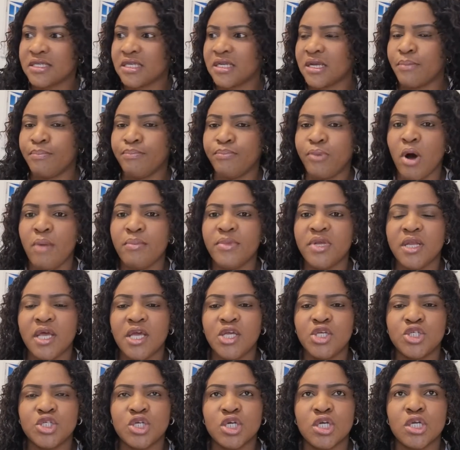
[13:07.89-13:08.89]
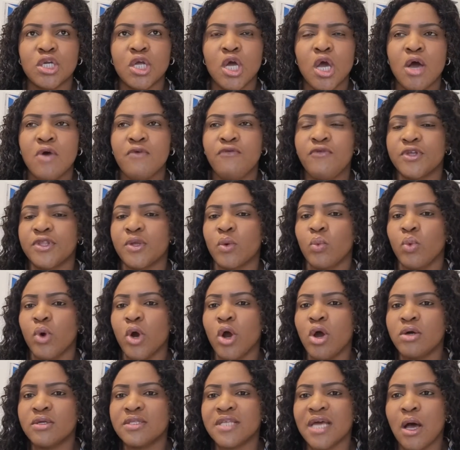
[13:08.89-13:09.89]
It's an abomination for the
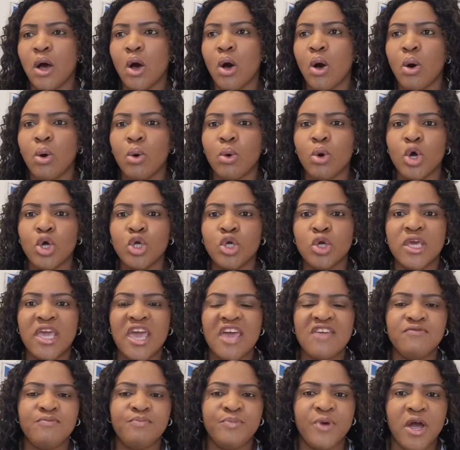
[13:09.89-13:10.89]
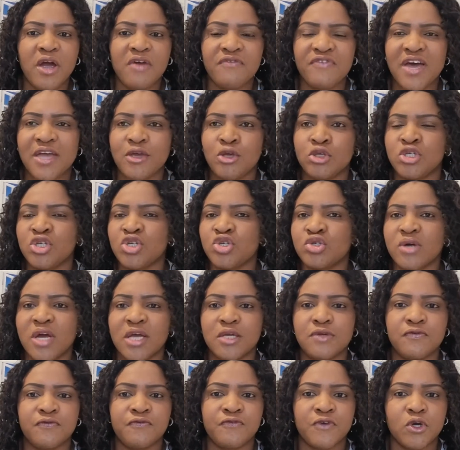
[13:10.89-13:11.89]
world that, oh, you gave birth and you still
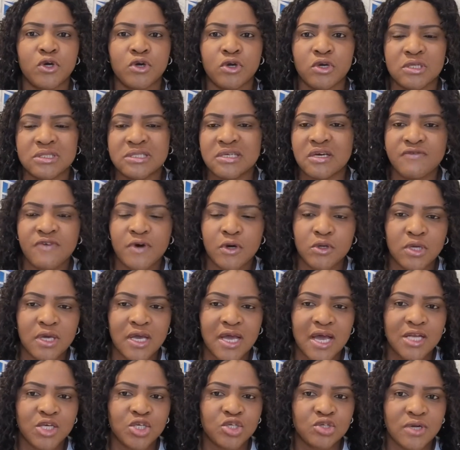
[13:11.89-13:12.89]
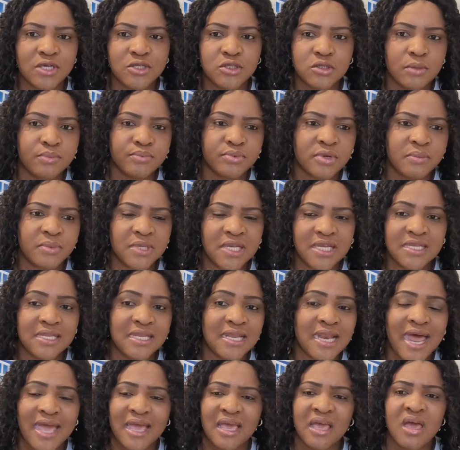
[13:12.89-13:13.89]
trying to figure yourself out. You can't dress up properly.
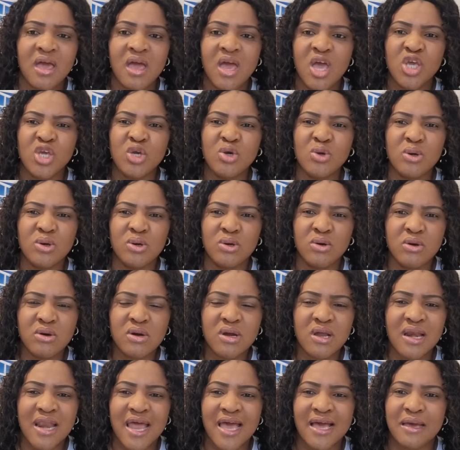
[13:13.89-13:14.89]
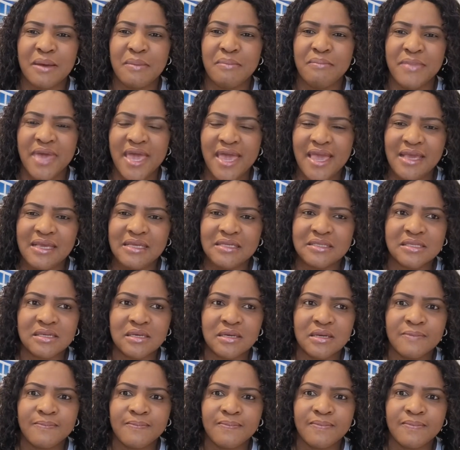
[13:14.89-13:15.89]
They're like, you look like a maid.